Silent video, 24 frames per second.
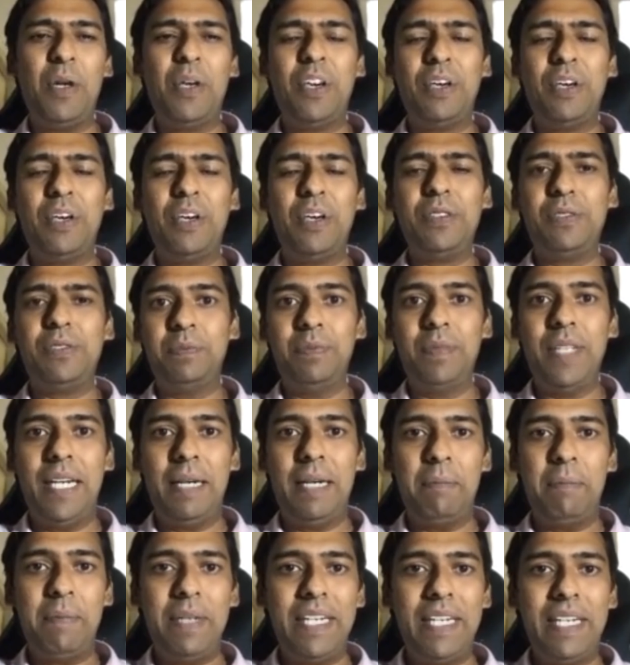amount of
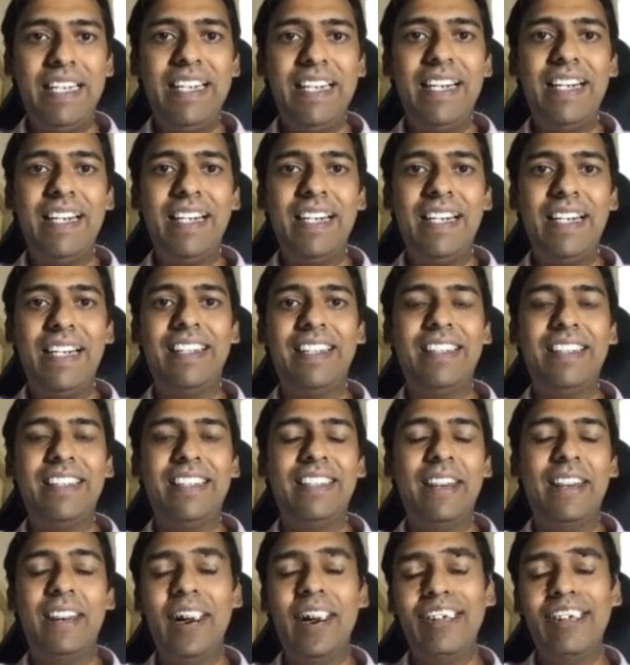media
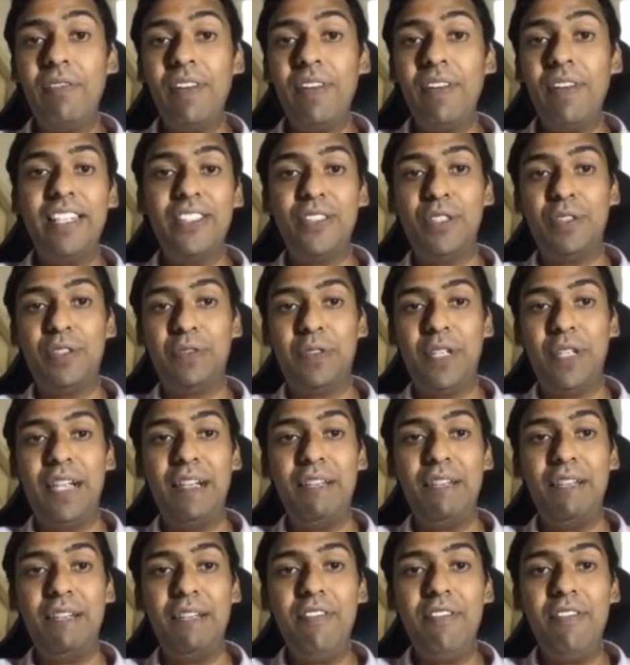and amplification of
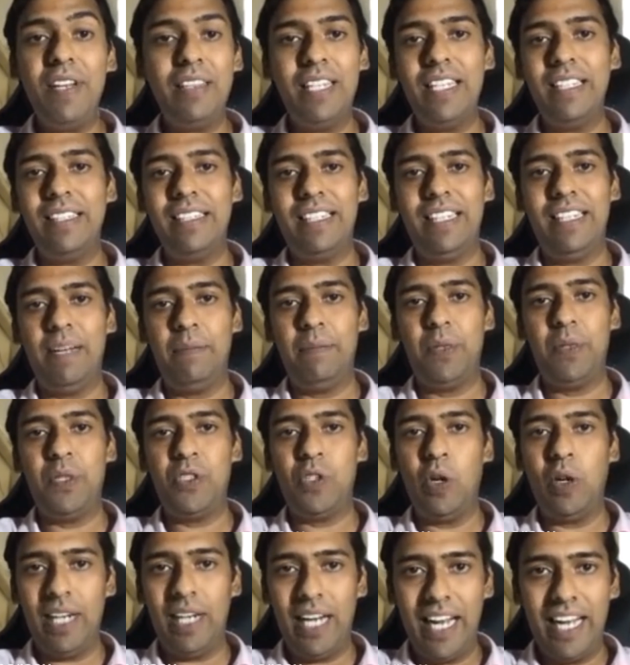everything that
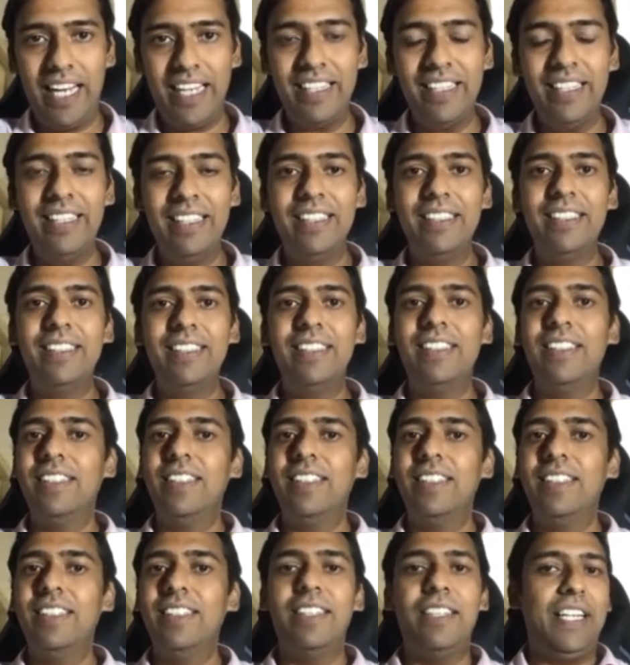happens online,
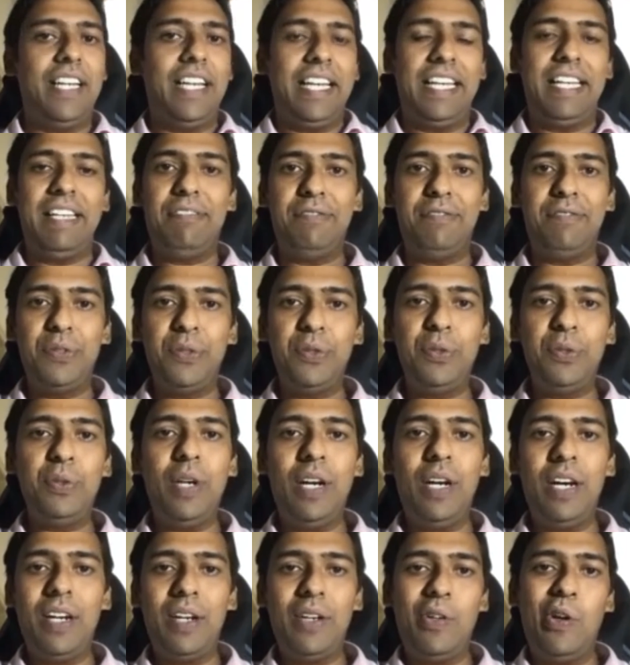if
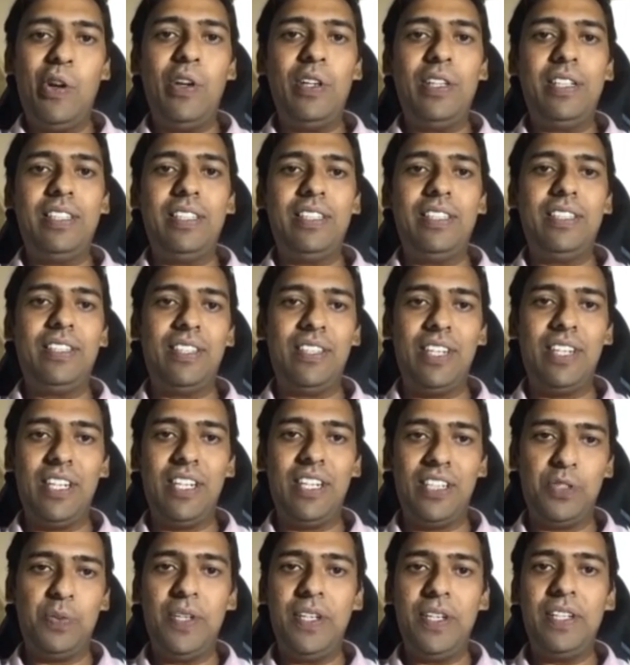you are not
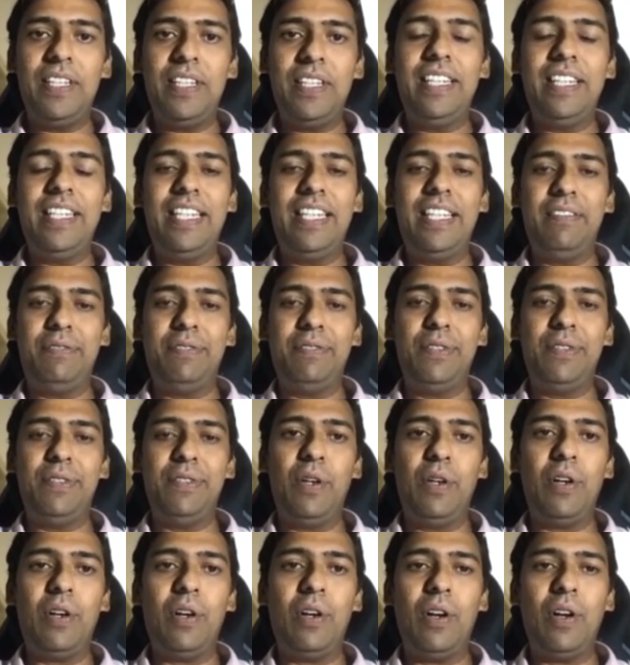trustworthy, if
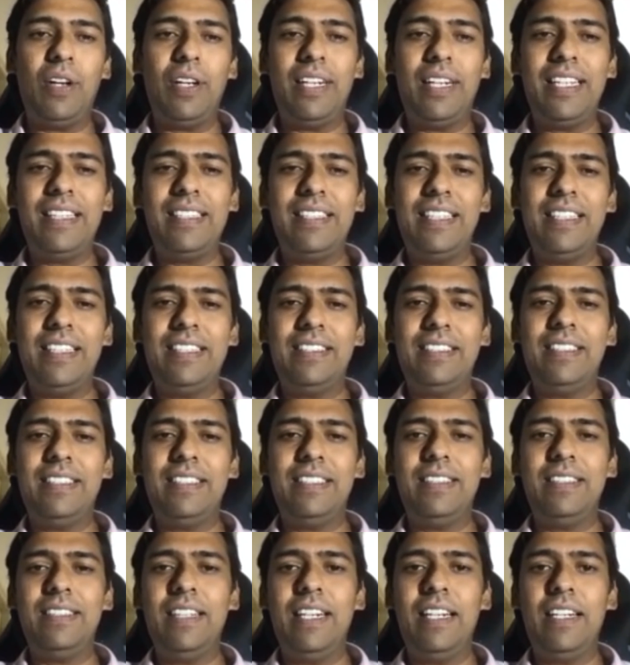your
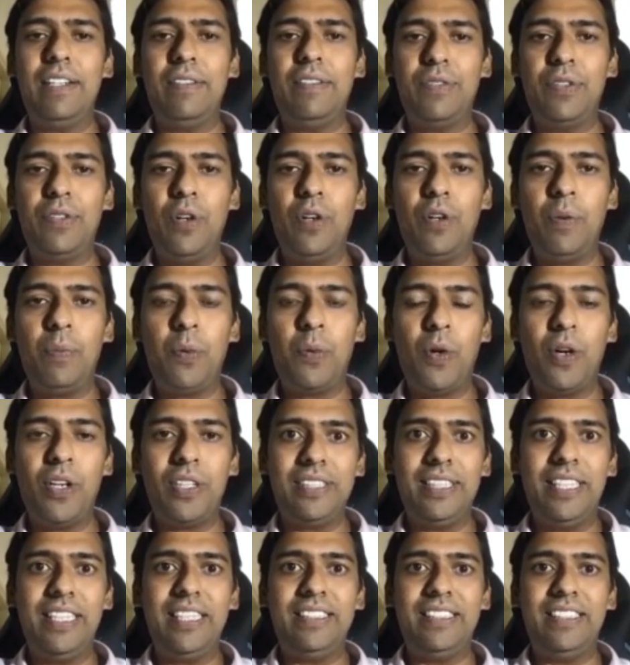organization and if your
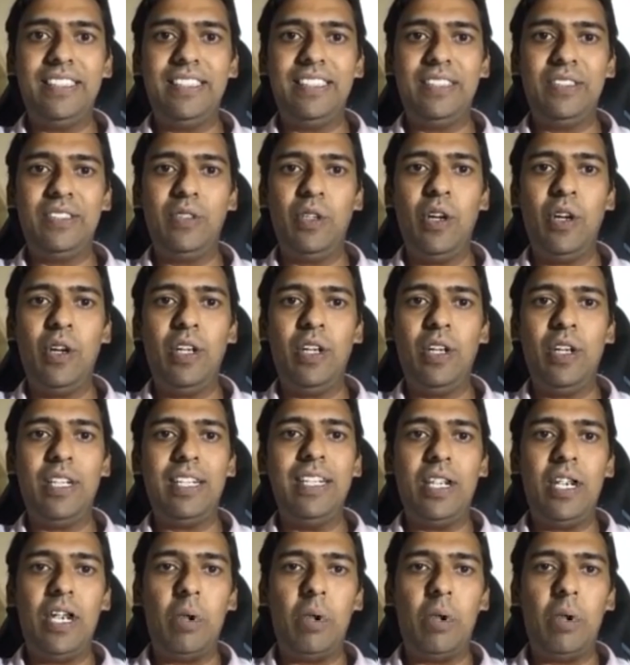process is not